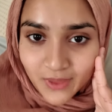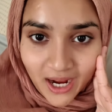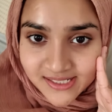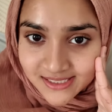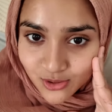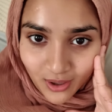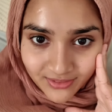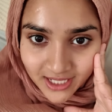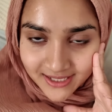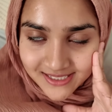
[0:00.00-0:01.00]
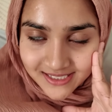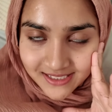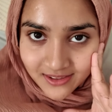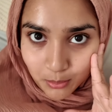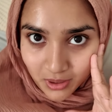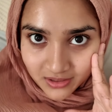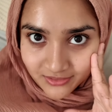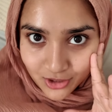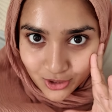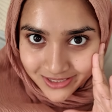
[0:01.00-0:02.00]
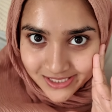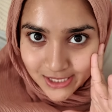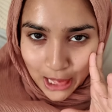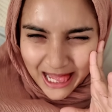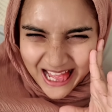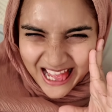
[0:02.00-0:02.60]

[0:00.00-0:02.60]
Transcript: I still haven't edited the Bali vlog, so